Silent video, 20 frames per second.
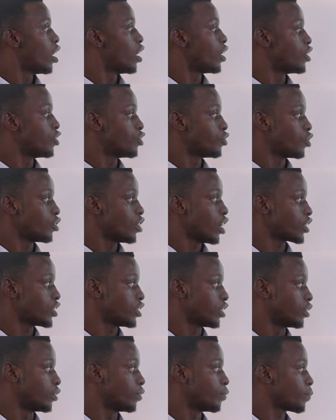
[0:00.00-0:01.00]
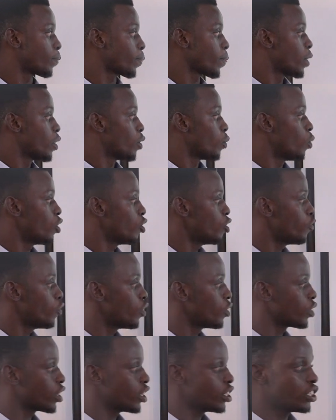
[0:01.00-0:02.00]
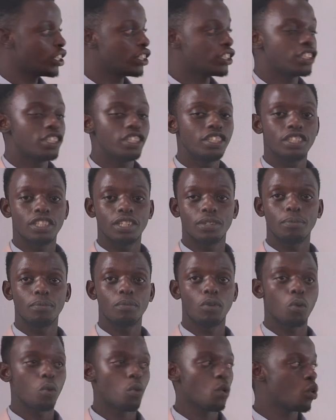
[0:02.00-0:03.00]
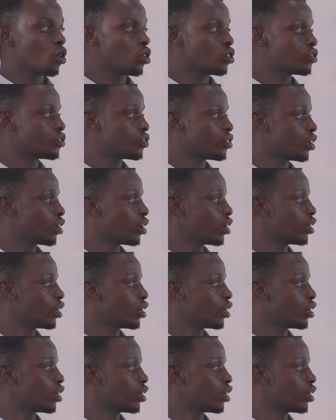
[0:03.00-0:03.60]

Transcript: Introduction. Waldorf education system was